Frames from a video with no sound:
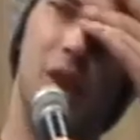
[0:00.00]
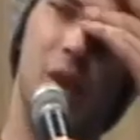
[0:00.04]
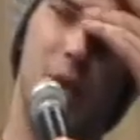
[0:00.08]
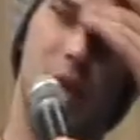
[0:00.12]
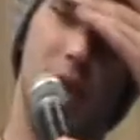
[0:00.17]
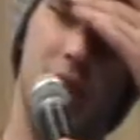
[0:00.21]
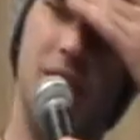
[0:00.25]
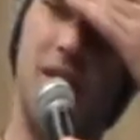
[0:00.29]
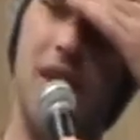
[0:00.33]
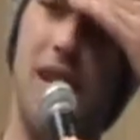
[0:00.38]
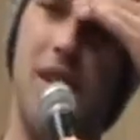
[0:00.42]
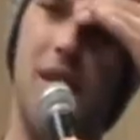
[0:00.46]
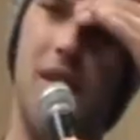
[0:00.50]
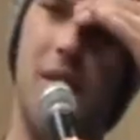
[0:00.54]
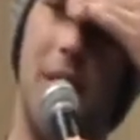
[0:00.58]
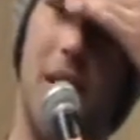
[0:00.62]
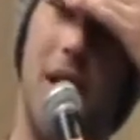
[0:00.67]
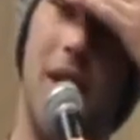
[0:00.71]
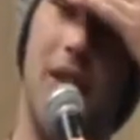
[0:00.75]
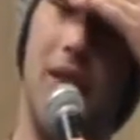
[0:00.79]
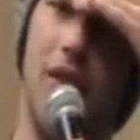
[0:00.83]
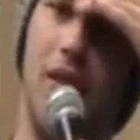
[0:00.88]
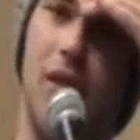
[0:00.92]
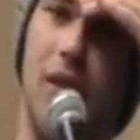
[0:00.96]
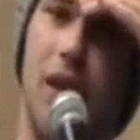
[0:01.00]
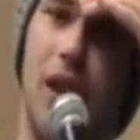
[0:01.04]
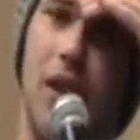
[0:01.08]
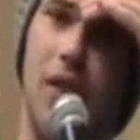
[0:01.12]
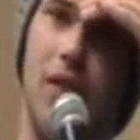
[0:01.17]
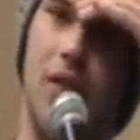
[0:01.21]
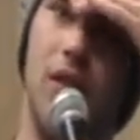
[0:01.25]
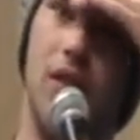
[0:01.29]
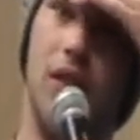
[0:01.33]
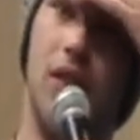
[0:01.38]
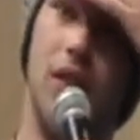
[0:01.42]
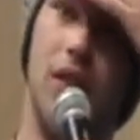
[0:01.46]
when does that come out,
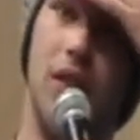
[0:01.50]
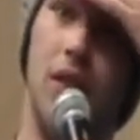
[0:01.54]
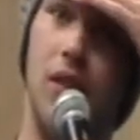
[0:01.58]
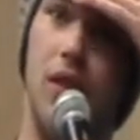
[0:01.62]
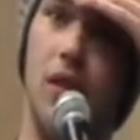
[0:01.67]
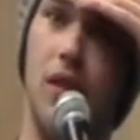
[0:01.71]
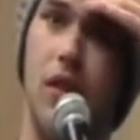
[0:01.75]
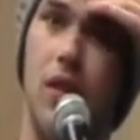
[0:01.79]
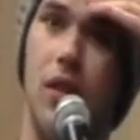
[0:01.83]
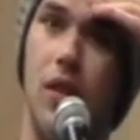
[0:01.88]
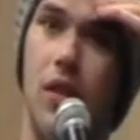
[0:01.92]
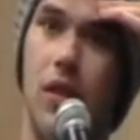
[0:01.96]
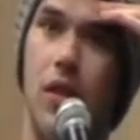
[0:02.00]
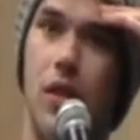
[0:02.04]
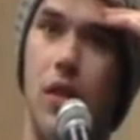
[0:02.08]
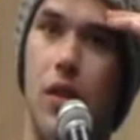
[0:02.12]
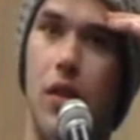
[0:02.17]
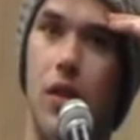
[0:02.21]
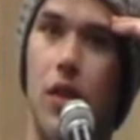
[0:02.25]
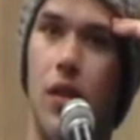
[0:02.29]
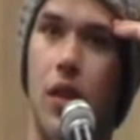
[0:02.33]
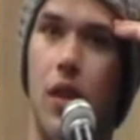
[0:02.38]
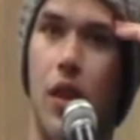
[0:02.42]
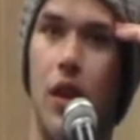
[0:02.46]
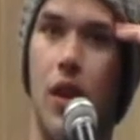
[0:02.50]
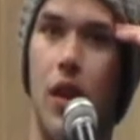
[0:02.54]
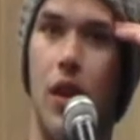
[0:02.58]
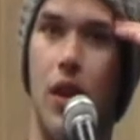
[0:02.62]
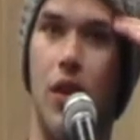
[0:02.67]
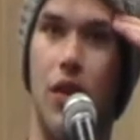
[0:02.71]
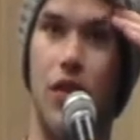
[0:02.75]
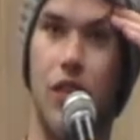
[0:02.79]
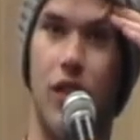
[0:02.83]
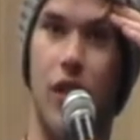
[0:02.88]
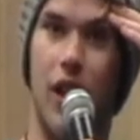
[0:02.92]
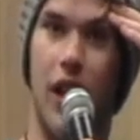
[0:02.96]
actually?
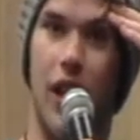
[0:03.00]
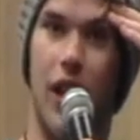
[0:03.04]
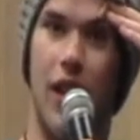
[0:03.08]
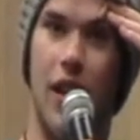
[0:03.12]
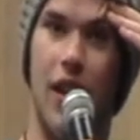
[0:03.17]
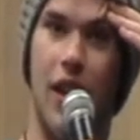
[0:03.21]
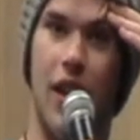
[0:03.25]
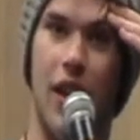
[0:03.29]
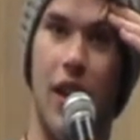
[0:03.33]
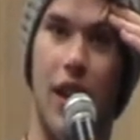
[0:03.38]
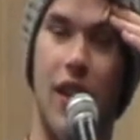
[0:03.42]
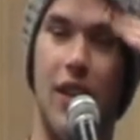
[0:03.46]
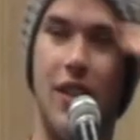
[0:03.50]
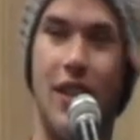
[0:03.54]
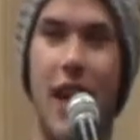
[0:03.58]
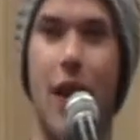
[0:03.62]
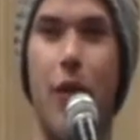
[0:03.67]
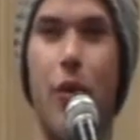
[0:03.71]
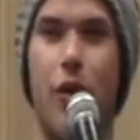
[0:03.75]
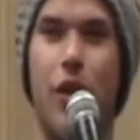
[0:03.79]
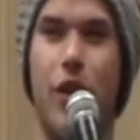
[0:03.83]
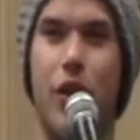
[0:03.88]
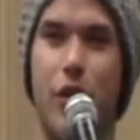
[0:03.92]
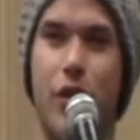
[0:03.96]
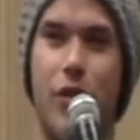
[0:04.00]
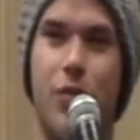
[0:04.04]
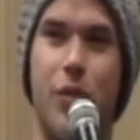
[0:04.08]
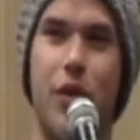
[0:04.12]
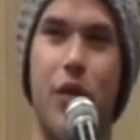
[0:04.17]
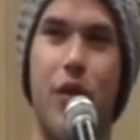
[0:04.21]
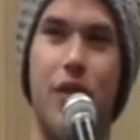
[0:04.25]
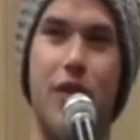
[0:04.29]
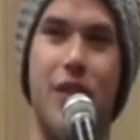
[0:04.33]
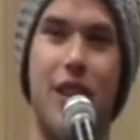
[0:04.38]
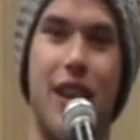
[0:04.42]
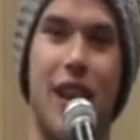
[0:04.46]
July. July. Is that one of those
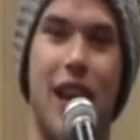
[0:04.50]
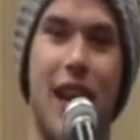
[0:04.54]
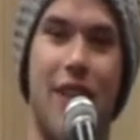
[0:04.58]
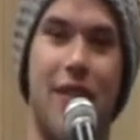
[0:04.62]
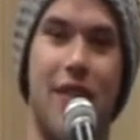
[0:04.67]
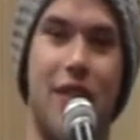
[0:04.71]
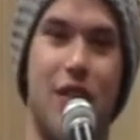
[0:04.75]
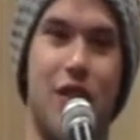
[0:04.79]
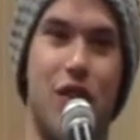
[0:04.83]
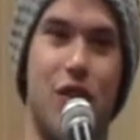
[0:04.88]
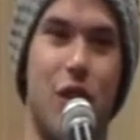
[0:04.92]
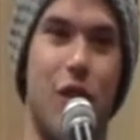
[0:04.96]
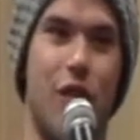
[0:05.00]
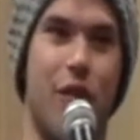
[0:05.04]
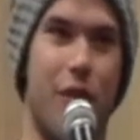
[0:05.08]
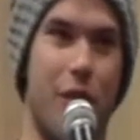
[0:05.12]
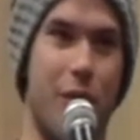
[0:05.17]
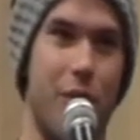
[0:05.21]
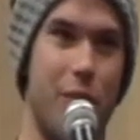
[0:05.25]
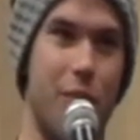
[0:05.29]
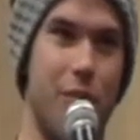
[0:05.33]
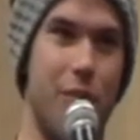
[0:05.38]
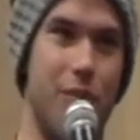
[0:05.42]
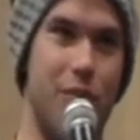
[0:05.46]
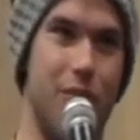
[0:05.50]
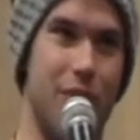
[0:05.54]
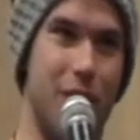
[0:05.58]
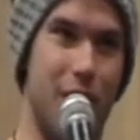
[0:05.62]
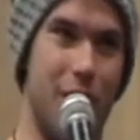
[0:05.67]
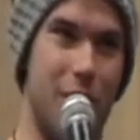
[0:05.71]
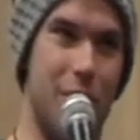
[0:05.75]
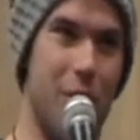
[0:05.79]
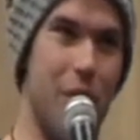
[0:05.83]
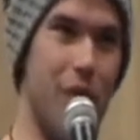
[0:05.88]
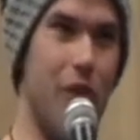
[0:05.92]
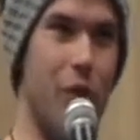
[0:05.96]
movies that I have to start from,
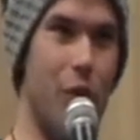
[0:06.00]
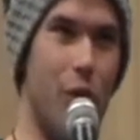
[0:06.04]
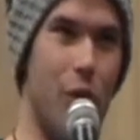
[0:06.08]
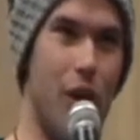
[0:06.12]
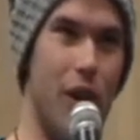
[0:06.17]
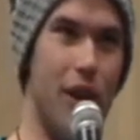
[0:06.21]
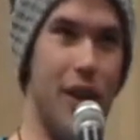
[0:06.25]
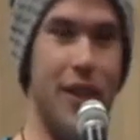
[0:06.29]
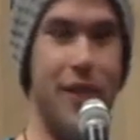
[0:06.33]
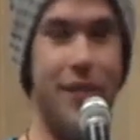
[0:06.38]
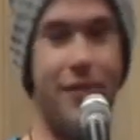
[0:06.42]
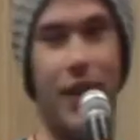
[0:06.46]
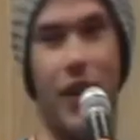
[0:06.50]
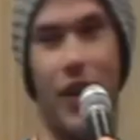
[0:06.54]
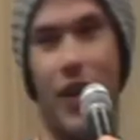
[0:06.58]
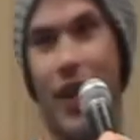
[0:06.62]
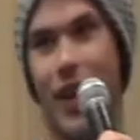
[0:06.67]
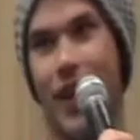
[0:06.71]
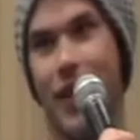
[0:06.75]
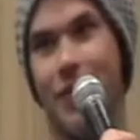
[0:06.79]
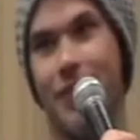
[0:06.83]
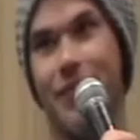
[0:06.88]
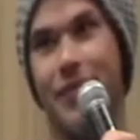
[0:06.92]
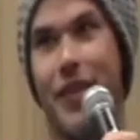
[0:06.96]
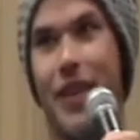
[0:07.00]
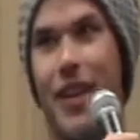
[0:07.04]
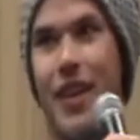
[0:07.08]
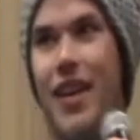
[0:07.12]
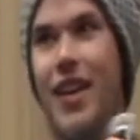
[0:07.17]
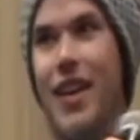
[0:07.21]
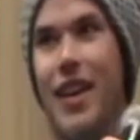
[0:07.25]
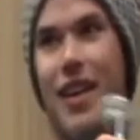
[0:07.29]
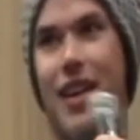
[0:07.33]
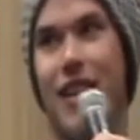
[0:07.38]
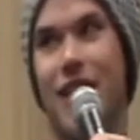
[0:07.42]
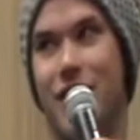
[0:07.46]
like, movie one? Okay.
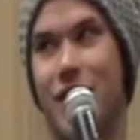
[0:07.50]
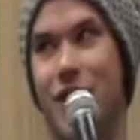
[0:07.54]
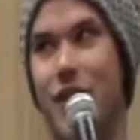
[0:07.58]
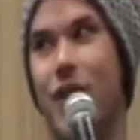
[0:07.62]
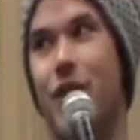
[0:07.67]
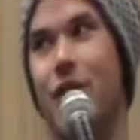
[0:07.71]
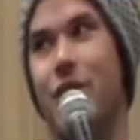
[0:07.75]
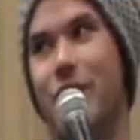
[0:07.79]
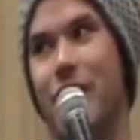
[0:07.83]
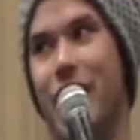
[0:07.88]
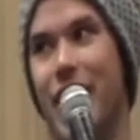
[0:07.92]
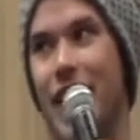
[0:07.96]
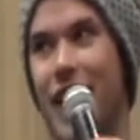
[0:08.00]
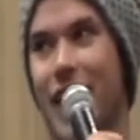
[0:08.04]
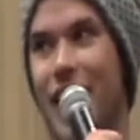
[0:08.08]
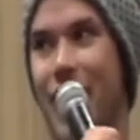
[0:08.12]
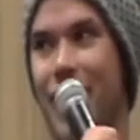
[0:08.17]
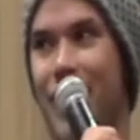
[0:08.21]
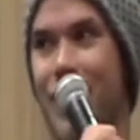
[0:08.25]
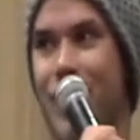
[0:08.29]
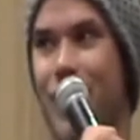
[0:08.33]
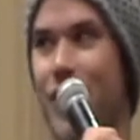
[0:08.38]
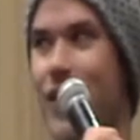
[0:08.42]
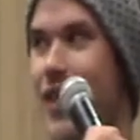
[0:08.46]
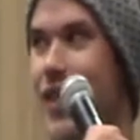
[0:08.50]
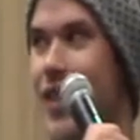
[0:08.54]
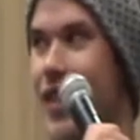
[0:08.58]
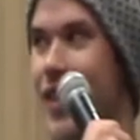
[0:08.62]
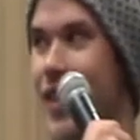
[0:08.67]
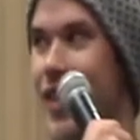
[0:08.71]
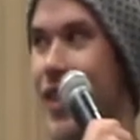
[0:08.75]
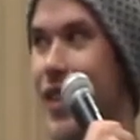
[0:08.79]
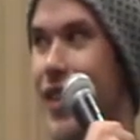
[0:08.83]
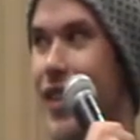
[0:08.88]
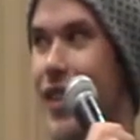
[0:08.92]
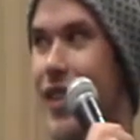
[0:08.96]
Yeah. So, yeah. i We're on number
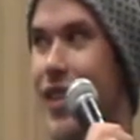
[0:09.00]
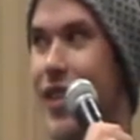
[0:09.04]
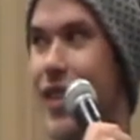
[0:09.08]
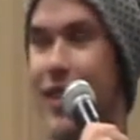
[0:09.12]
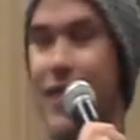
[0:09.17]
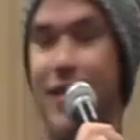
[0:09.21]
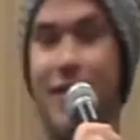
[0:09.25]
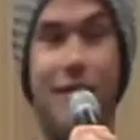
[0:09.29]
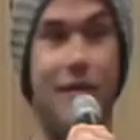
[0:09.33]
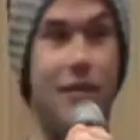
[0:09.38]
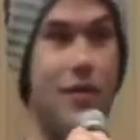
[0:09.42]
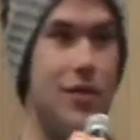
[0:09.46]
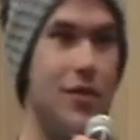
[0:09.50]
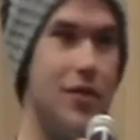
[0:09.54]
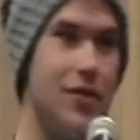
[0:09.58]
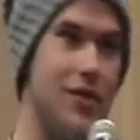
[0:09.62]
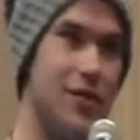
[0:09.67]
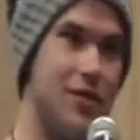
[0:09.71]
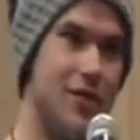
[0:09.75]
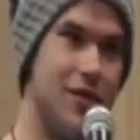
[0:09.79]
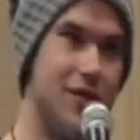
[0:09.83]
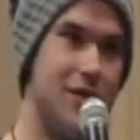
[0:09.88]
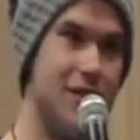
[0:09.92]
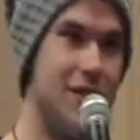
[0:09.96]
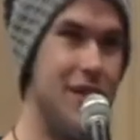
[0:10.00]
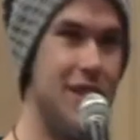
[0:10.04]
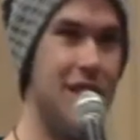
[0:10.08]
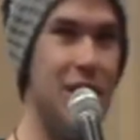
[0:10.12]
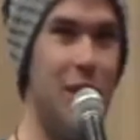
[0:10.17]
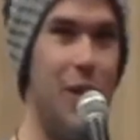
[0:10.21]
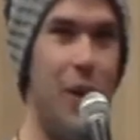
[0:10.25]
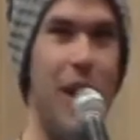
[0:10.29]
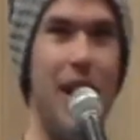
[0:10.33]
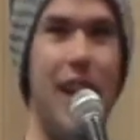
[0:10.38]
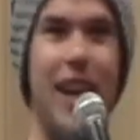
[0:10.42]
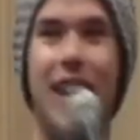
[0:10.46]
six now, so you might be.
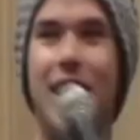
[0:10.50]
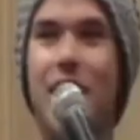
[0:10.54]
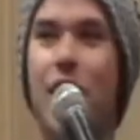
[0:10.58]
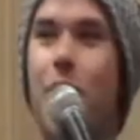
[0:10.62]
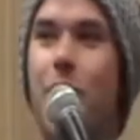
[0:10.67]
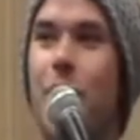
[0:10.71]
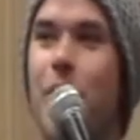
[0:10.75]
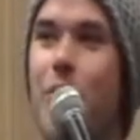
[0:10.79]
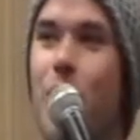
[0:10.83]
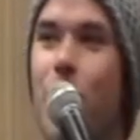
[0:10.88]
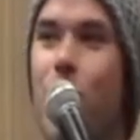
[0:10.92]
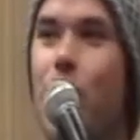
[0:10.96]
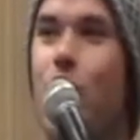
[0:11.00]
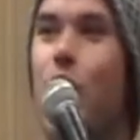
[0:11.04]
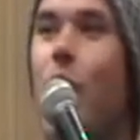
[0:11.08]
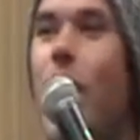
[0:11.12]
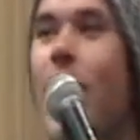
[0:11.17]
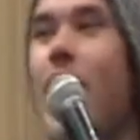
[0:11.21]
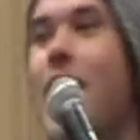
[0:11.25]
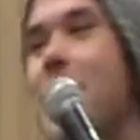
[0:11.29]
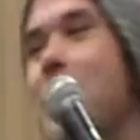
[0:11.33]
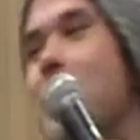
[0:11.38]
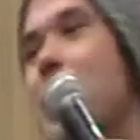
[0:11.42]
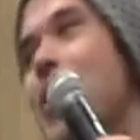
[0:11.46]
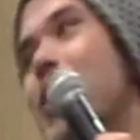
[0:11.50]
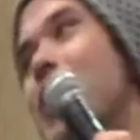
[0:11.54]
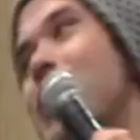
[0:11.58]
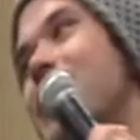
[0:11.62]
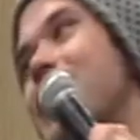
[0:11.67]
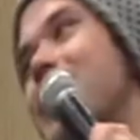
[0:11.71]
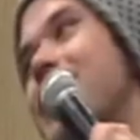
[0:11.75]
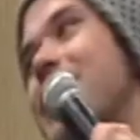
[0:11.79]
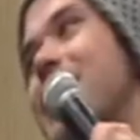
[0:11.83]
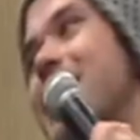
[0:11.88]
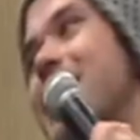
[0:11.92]
Why can't there be more Twilight books?